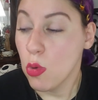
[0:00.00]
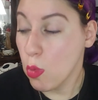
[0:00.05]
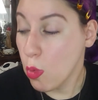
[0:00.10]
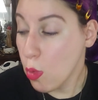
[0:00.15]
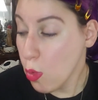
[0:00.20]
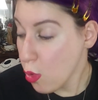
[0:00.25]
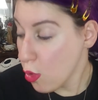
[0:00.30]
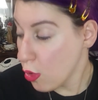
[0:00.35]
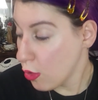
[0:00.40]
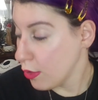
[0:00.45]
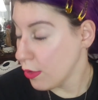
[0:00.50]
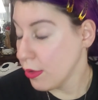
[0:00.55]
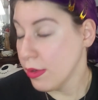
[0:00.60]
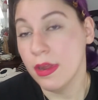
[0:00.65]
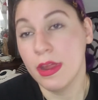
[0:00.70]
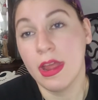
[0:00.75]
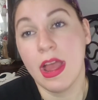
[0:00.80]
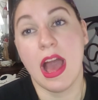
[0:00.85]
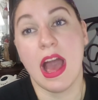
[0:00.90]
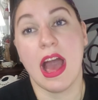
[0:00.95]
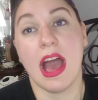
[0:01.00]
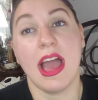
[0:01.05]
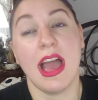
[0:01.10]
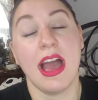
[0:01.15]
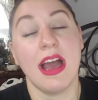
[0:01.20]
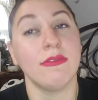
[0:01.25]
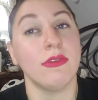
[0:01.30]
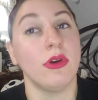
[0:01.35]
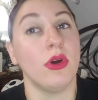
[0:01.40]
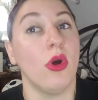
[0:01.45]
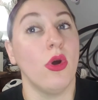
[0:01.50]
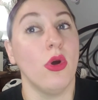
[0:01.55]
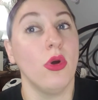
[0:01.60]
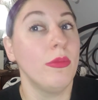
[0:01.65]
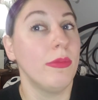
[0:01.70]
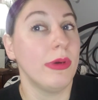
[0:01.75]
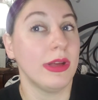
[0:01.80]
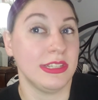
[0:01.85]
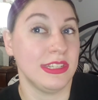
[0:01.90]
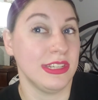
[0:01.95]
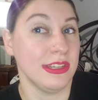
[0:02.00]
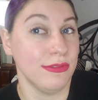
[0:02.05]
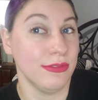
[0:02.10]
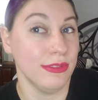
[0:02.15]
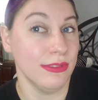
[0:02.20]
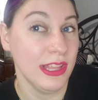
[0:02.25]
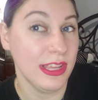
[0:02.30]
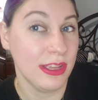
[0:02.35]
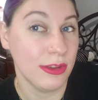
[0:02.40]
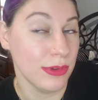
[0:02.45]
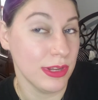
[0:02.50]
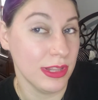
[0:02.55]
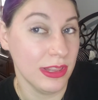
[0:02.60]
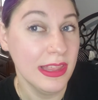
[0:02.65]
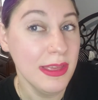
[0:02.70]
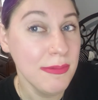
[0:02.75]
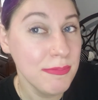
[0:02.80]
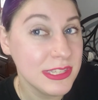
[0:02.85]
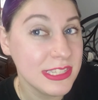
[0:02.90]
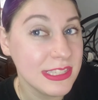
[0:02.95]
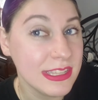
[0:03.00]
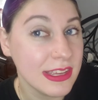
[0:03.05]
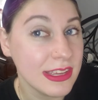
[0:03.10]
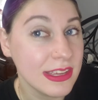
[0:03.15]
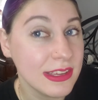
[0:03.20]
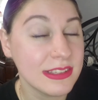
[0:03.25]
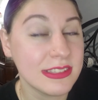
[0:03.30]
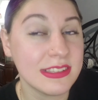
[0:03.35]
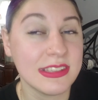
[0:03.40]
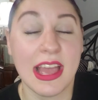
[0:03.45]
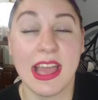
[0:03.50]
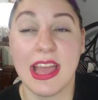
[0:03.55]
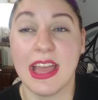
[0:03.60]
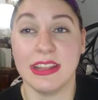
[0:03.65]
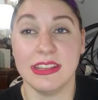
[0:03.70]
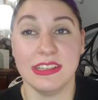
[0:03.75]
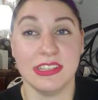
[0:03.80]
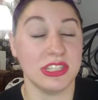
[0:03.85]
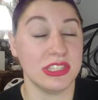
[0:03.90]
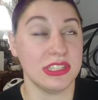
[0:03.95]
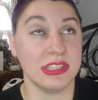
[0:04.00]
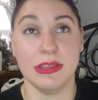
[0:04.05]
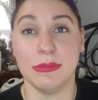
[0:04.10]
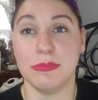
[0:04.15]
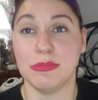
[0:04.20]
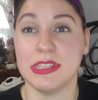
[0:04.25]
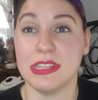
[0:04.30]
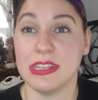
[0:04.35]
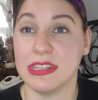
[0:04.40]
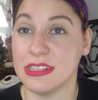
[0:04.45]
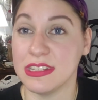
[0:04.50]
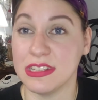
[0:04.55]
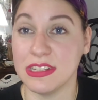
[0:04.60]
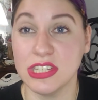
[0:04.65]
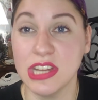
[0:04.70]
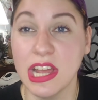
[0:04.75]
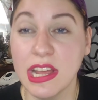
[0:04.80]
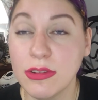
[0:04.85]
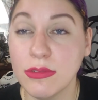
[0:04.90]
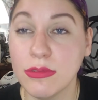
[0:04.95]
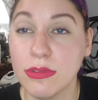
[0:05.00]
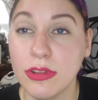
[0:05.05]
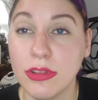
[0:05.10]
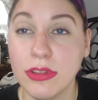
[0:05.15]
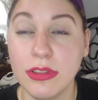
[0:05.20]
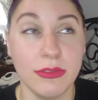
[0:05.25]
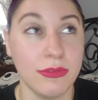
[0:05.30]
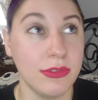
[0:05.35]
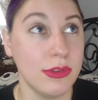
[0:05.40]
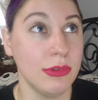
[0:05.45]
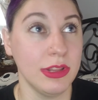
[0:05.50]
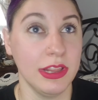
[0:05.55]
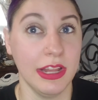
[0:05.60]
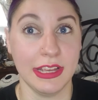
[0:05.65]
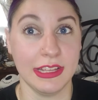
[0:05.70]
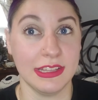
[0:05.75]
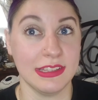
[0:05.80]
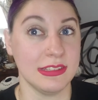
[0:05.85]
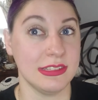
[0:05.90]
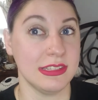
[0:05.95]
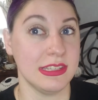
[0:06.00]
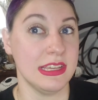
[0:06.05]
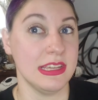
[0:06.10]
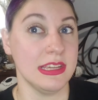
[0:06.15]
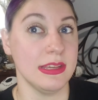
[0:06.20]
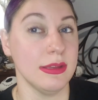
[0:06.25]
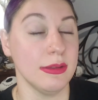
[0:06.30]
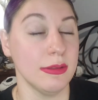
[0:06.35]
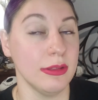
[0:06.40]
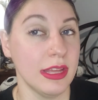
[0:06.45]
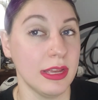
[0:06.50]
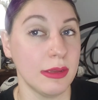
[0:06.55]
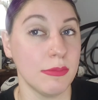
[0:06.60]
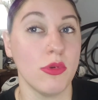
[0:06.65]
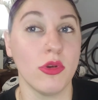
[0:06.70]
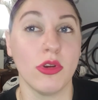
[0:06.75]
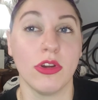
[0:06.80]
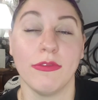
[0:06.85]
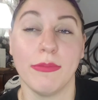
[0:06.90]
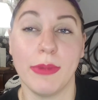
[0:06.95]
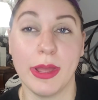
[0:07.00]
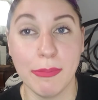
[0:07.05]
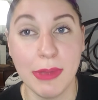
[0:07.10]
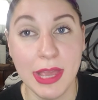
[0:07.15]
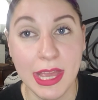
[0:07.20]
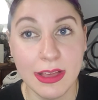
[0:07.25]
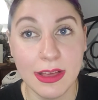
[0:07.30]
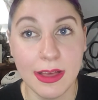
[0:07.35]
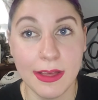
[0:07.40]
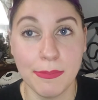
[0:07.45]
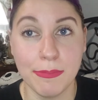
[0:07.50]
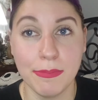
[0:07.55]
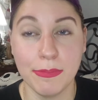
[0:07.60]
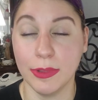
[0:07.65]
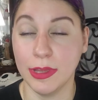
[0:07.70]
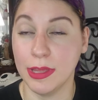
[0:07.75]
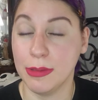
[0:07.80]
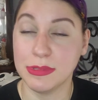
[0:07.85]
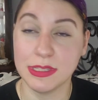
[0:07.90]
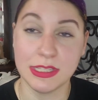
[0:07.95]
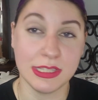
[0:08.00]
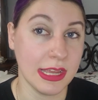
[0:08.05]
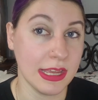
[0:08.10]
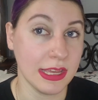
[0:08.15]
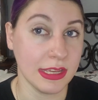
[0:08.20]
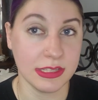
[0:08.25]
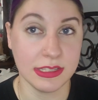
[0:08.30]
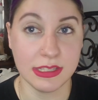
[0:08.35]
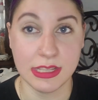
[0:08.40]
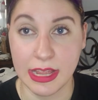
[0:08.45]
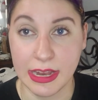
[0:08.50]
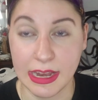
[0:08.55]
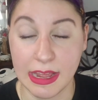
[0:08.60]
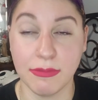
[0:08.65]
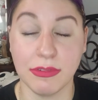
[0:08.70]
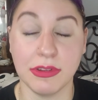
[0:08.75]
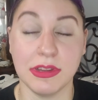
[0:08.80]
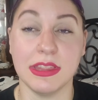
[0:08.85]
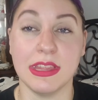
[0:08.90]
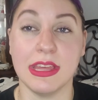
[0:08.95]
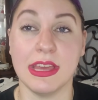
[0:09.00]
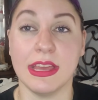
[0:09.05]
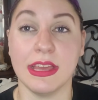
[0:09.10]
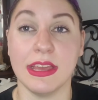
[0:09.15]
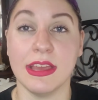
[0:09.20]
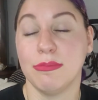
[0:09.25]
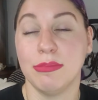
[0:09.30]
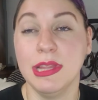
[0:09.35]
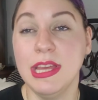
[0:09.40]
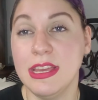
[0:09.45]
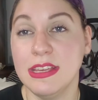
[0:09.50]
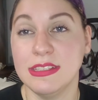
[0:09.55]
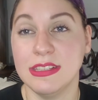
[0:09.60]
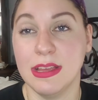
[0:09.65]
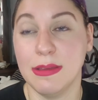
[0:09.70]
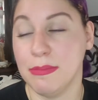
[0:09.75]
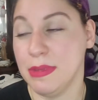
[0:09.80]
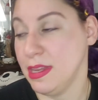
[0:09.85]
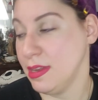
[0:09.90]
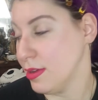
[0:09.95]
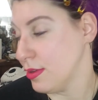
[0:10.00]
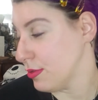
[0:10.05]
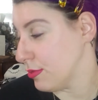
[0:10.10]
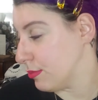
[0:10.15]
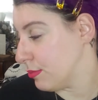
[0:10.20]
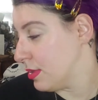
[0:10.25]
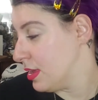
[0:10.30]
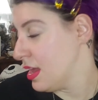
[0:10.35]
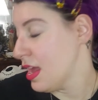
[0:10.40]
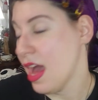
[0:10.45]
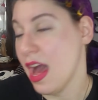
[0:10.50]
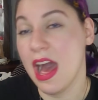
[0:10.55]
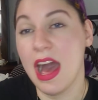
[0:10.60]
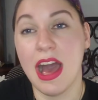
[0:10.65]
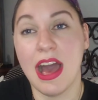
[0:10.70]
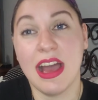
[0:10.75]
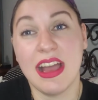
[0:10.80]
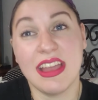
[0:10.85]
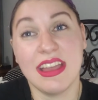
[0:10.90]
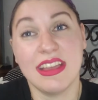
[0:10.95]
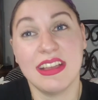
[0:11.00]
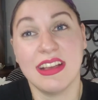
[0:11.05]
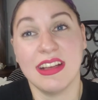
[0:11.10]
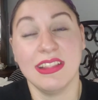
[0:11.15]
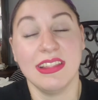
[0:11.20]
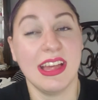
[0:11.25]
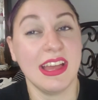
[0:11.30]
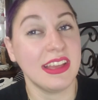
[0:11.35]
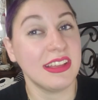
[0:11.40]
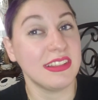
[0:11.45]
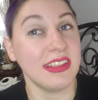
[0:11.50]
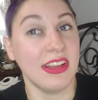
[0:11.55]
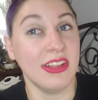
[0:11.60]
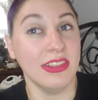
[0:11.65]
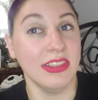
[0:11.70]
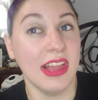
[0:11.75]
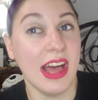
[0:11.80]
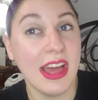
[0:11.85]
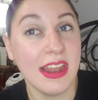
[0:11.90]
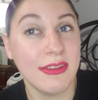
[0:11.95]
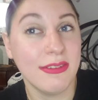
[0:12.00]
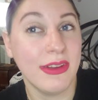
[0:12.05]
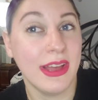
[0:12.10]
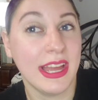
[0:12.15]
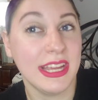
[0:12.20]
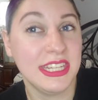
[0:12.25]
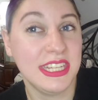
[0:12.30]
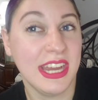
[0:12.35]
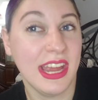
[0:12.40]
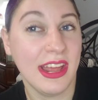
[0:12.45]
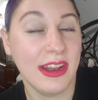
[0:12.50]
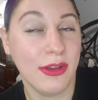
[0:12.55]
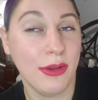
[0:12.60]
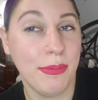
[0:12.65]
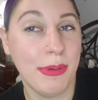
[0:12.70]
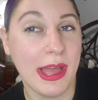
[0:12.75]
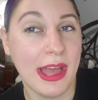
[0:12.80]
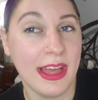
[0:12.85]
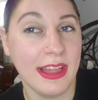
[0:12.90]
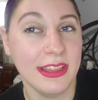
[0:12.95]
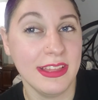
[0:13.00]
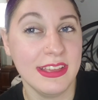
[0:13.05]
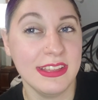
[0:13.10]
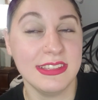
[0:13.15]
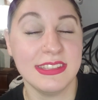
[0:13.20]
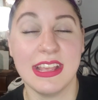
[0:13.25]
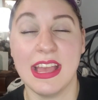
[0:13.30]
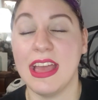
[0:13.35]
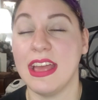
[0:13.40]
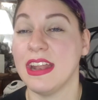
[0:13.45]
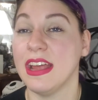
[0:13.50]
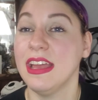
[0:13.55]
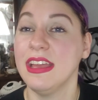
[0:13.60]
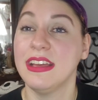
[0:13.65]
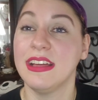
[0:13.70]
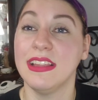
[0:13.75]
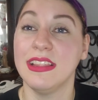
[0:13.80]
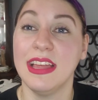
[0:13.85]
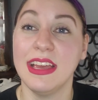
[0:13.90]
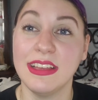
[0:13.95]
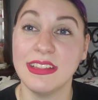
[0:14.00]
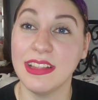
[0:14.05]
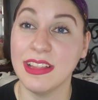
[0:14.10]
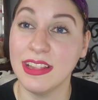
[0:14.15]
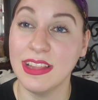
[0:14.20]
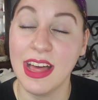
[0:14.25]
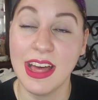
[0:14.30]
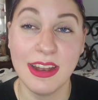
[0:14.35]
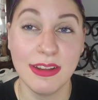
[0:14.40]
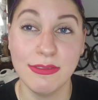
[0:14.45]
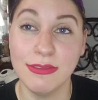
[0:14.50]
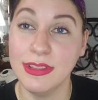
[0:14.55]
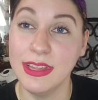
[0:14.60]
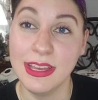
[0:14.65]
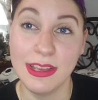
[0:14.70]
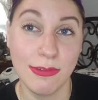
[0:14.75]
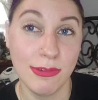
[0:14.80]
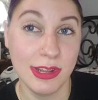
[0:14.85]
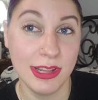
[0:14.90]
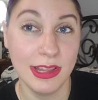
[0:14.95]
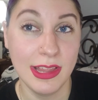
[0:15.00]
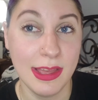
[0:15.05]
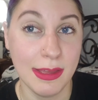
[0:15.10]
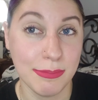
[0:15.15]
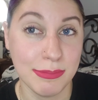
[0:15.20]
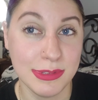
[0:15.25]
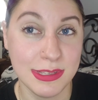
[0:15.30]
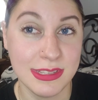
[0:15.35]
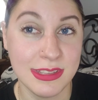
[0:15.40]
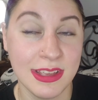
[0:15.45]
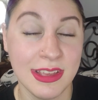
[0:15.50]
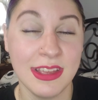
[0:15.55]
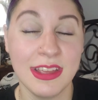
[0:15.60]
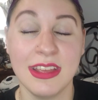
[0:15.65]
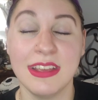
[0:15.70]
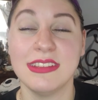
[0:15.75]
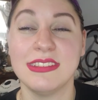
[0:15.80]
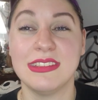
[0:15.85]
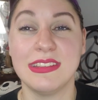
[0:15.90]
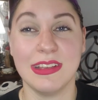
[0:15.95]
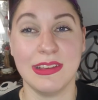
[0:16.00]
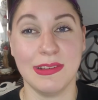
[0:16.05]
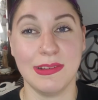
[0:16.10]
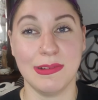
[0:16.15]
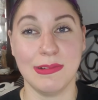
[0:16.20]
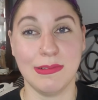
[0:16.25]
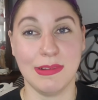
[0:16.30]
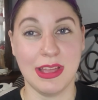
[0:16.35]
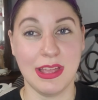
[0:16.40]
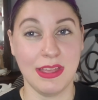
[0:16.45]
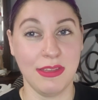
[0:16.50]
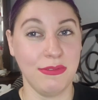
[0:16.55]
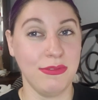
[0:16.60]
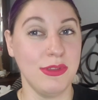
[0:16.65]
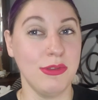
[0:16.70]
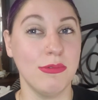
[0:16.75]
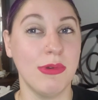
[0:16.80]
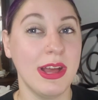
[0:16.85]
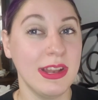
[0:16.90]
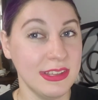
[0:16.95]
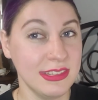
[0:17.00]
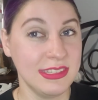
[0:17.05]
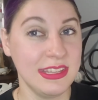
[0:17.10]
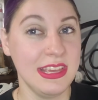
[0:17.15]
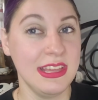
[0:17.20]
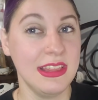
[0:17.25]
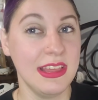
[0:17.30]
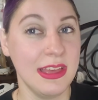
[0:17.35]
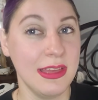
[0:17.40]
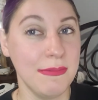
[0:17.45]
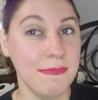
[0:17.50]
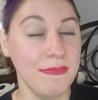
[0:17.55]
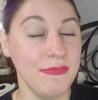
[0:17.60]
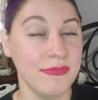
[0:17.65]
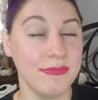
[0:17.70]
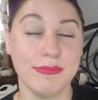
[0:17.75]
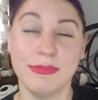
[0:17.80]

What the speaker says: or I have a whole bunch of liquid lipsticks and just lipsticks in general. If you would like to see like more of my makeup, lipsticks and everything, please let me know. I collect a lot of eyeshadow palettes and I collect a lot of liquid lips. So if you want to see them,